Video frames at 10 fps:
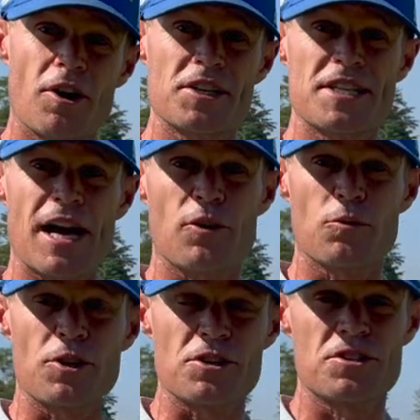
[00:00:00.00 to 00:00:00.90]
on a
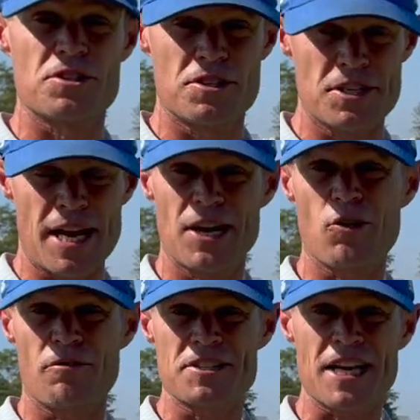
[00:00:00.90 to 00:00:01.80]
downward
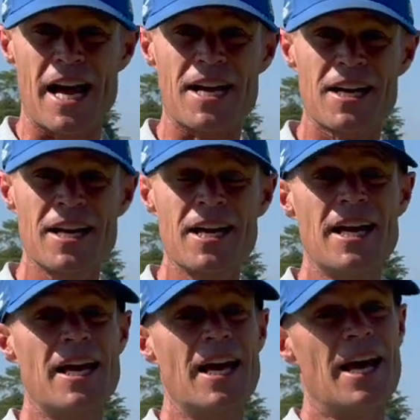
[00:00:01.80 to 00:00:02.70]
angle of attack.
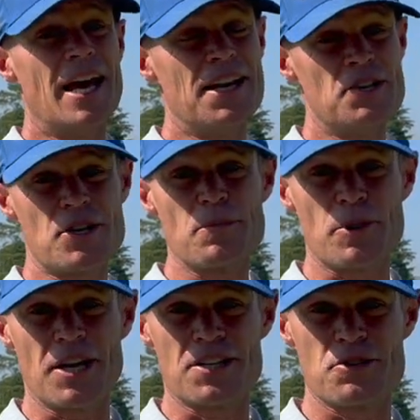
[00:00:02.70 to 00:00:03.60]
And you can
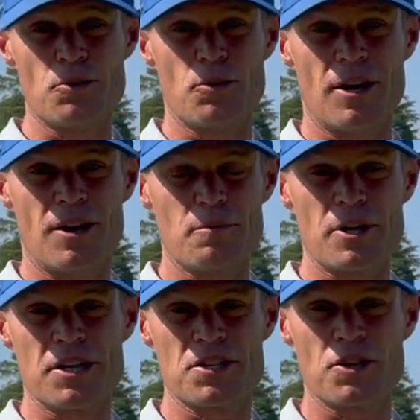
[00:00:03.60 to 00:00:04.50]
bring it to the